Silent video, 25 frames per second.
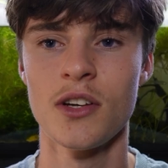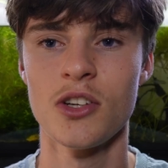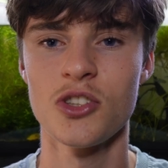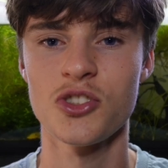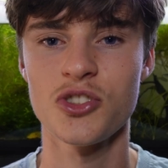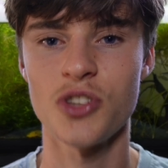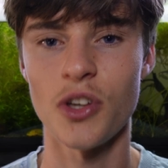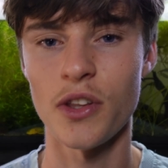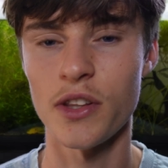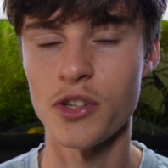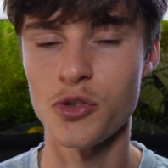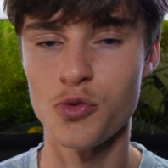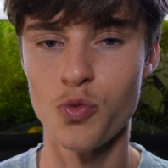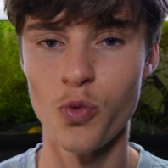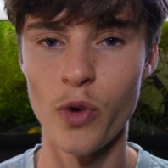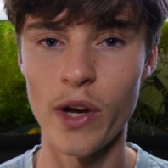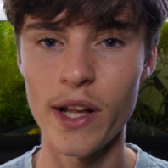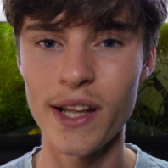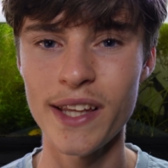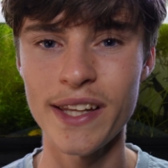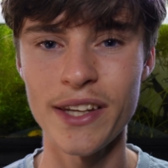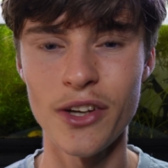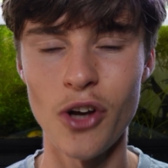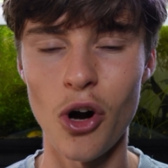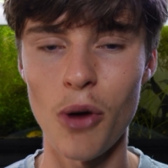So there's
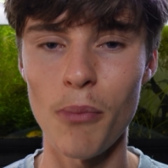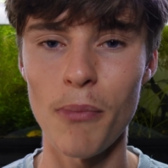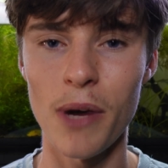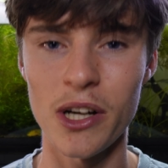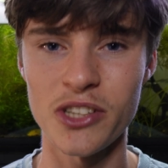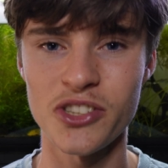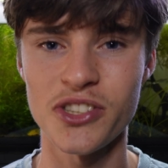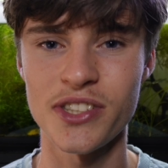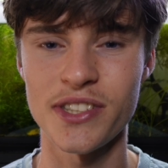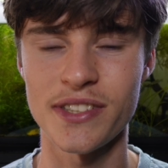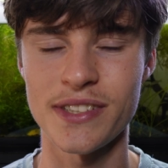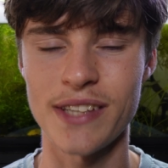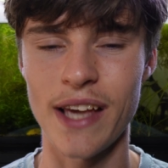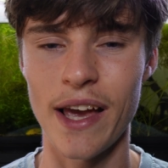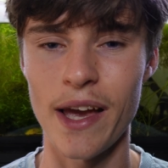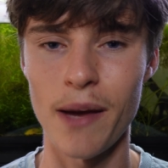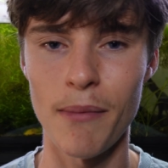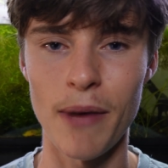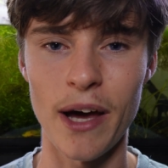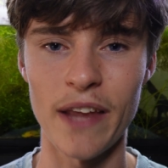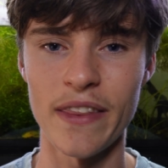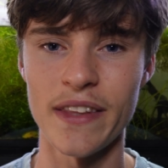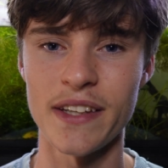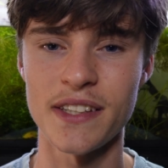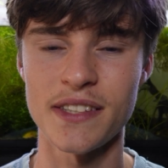really not much to say
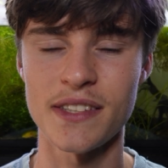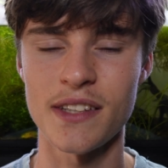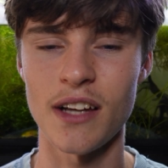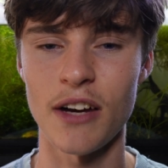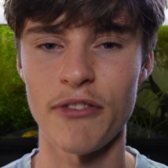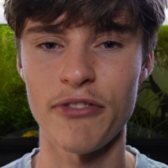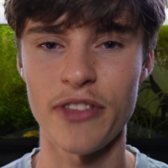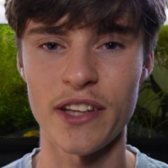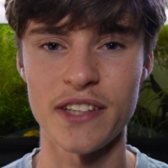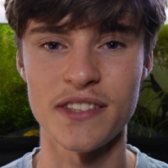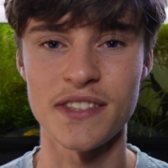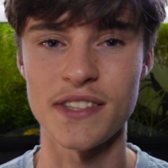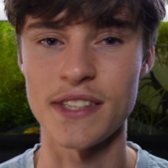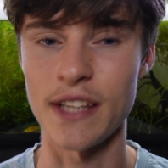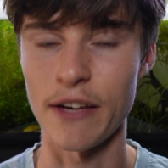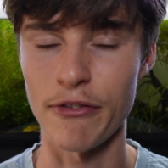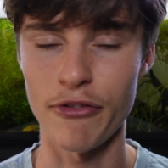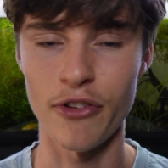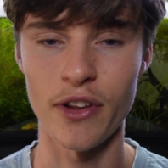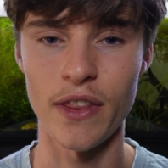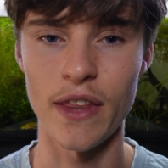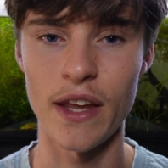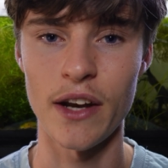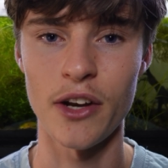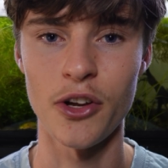about this stuff that's
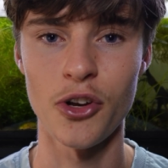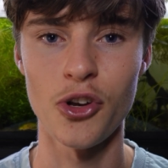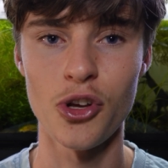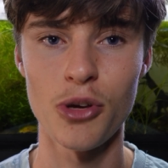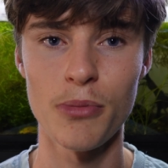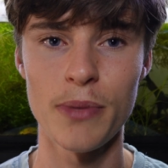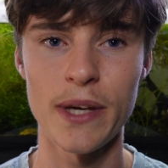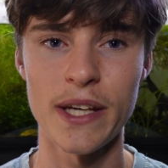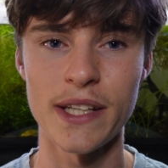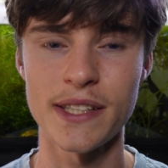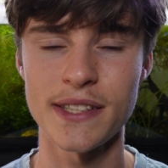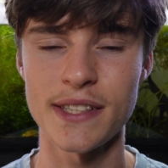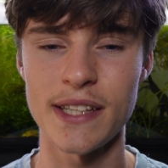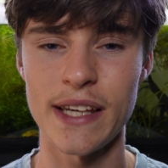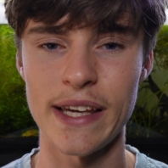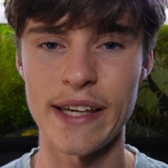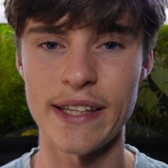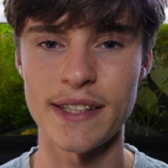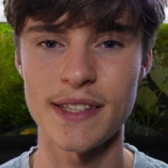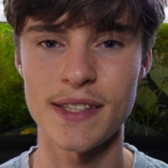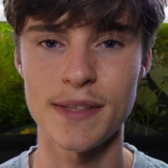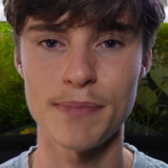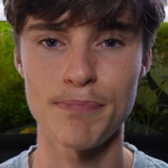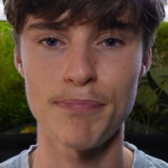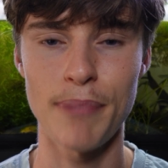different than Anubias.
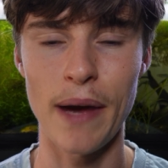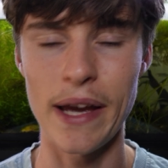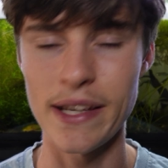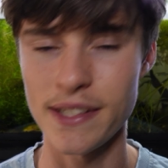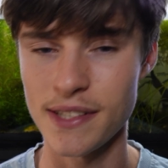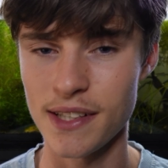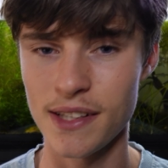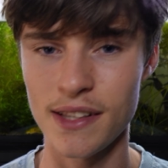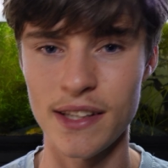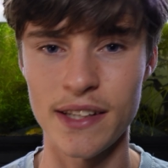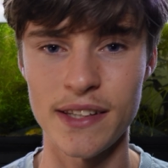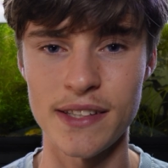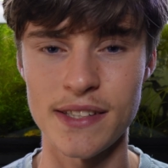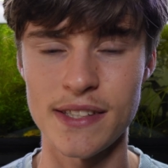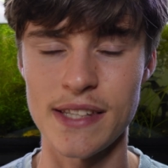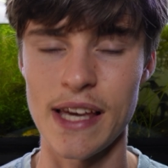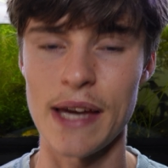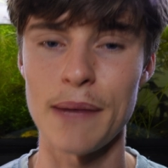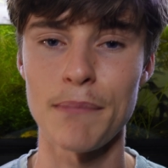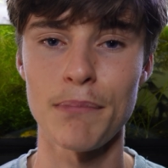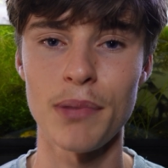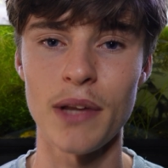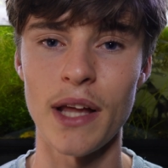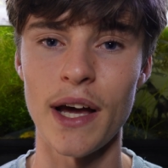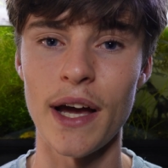It's basically the
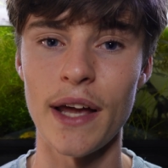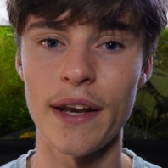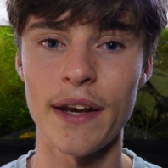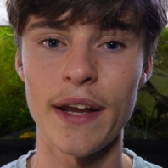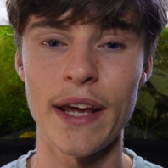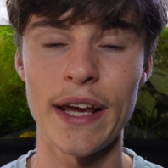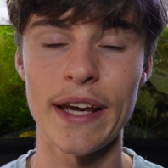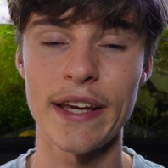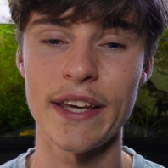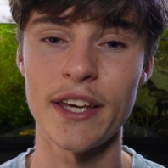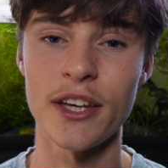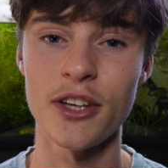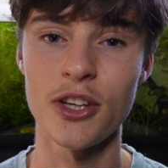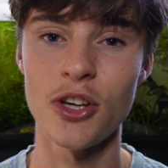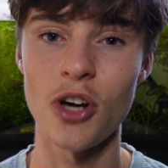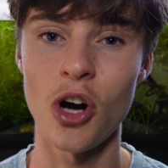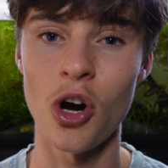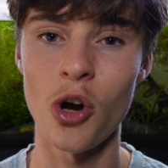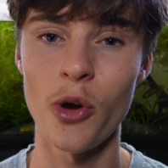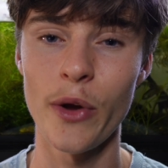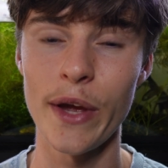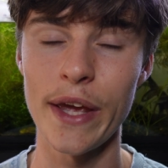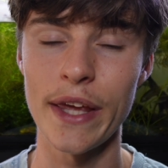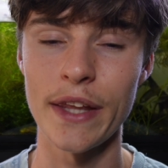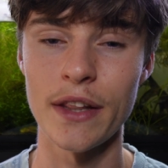same plant. It can
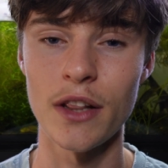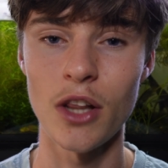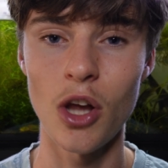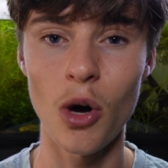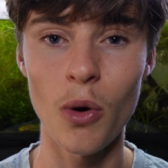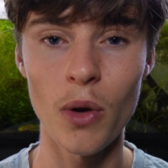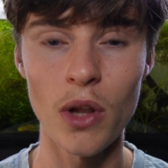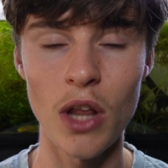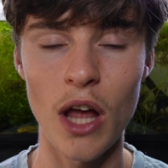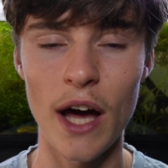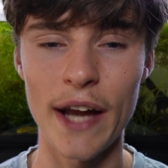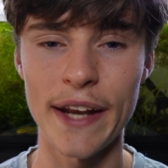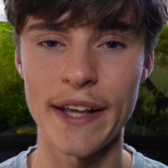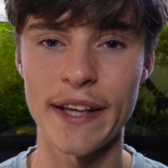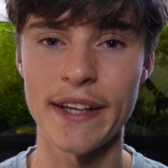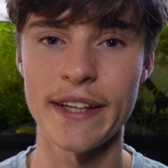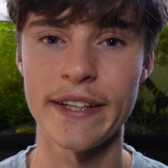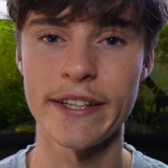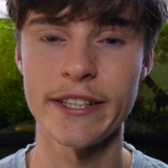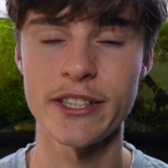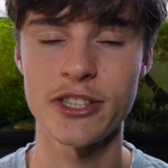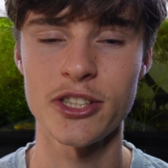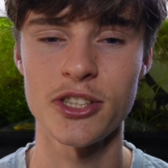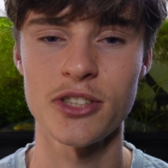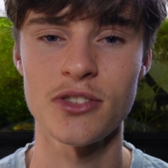go in lower lighting
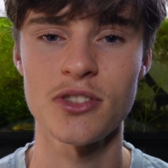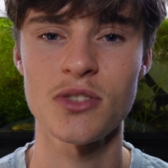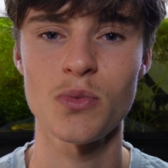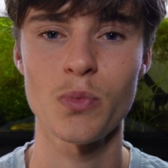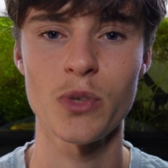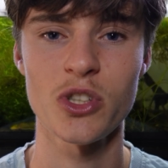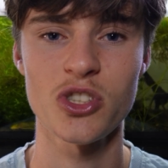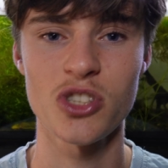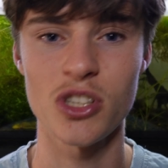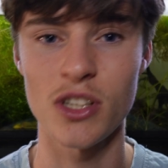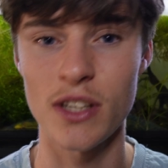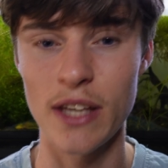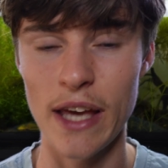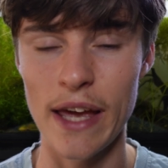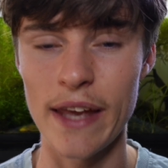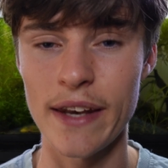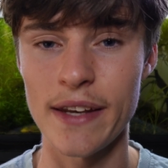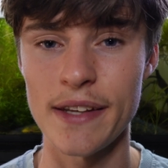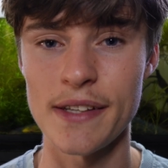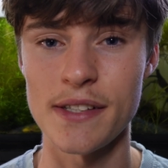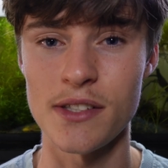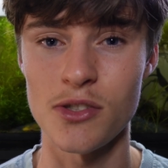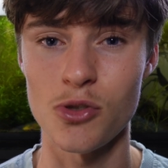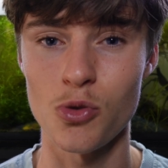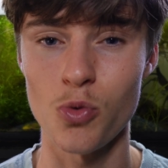conditions, which again
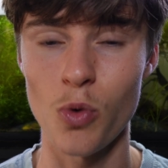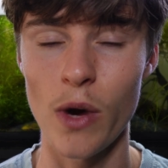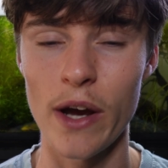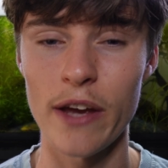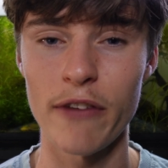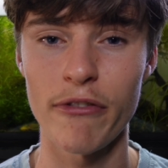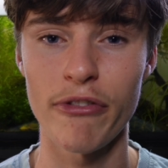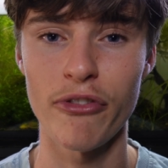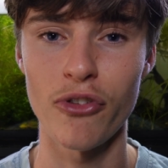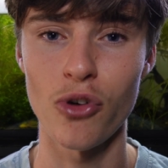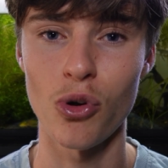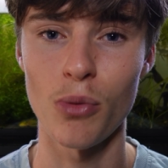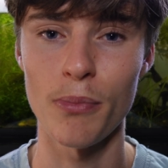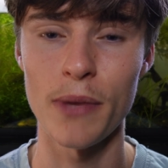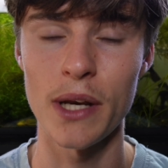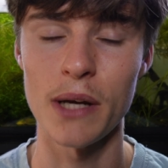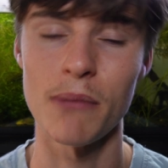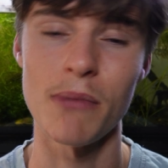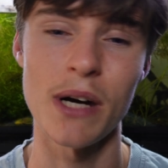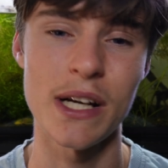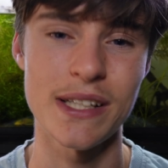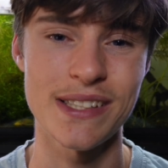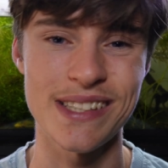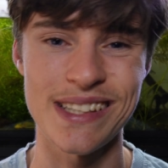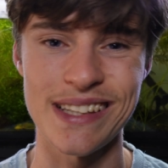is great for
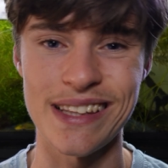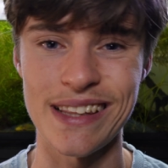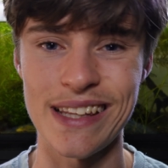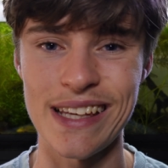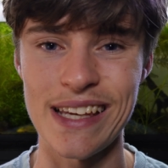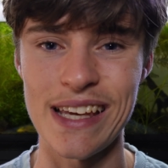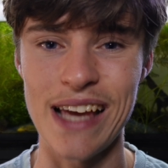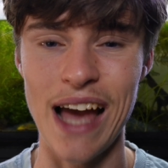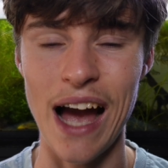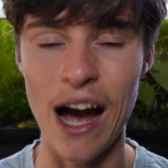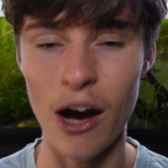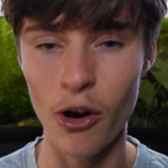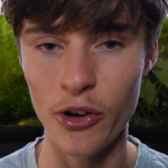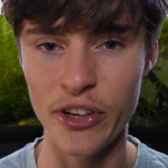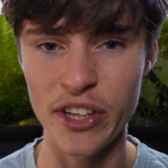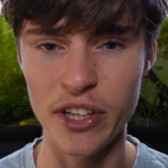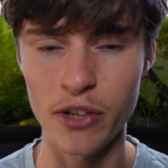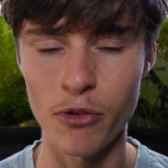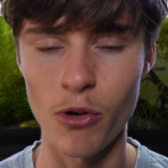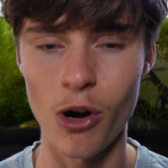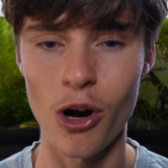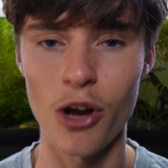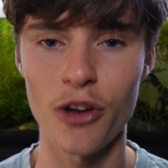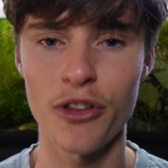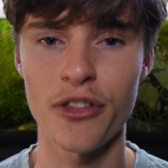minimizing the algae
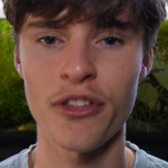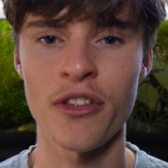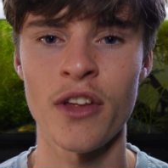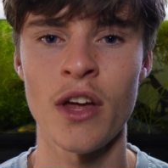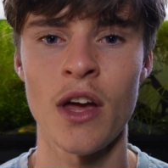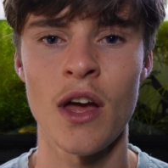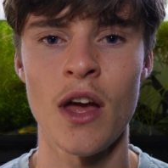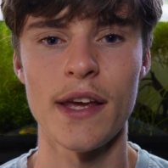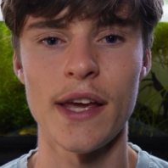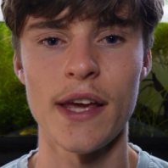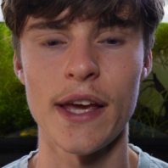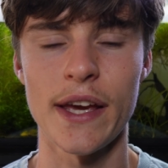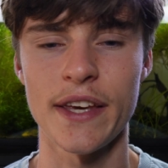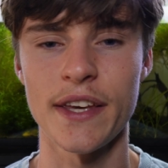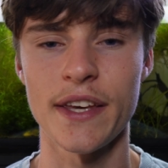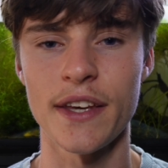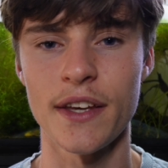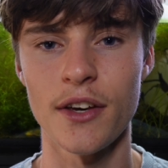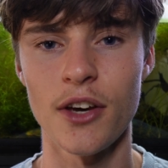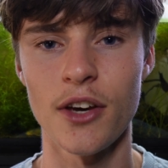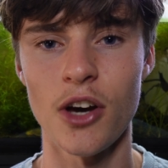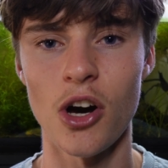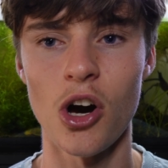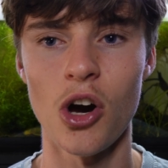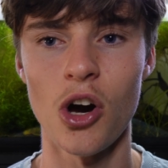growth. It
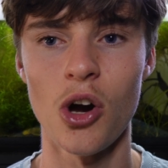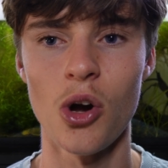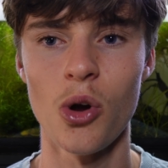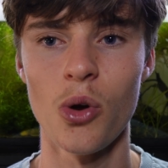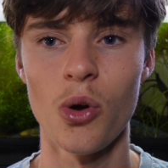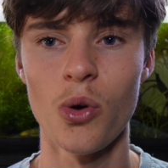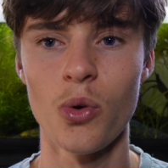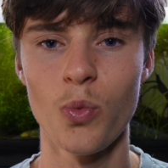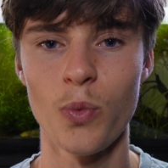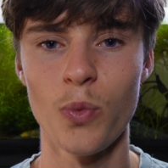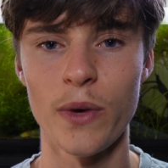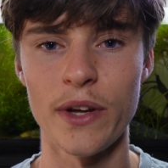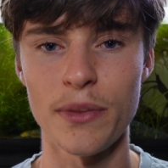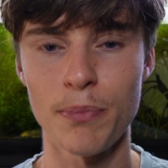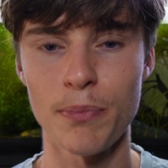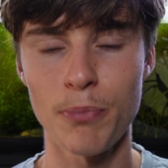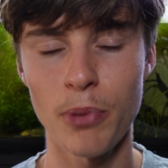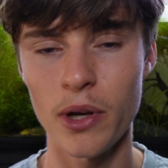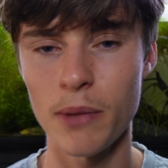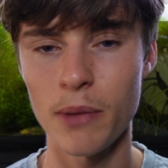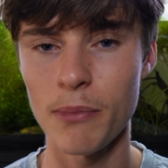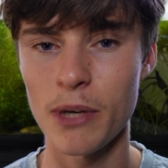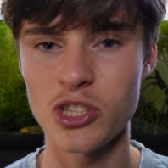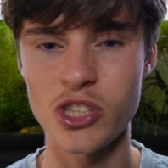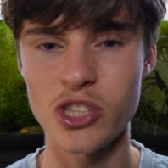can go with
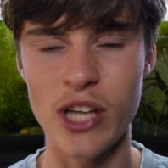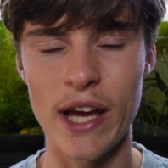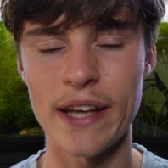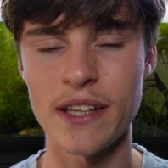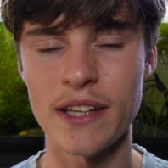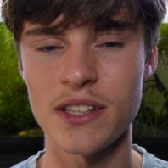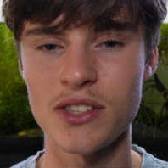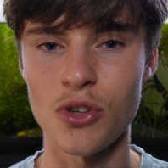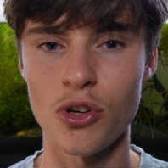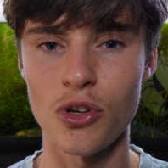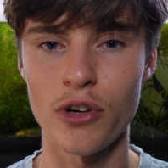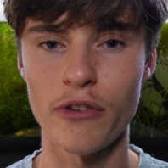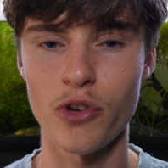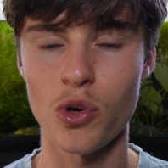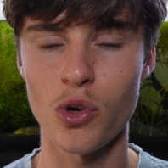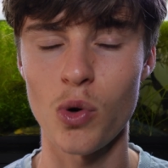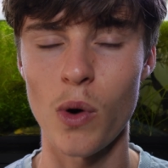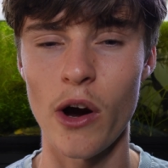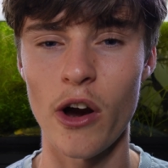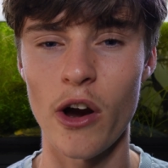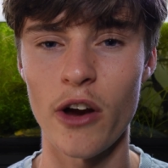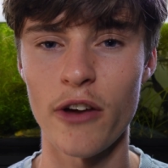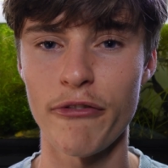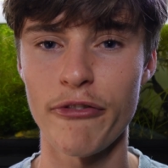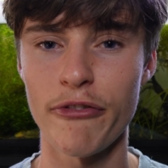pretty much any sort of
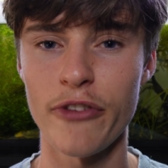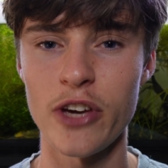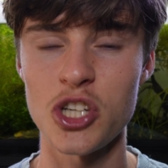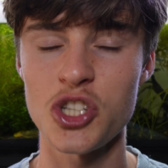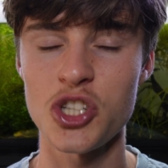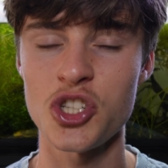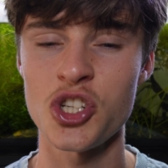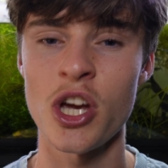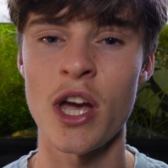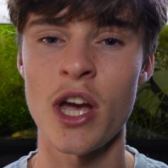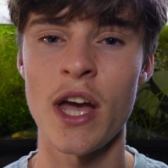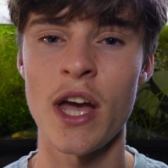aquarium fish.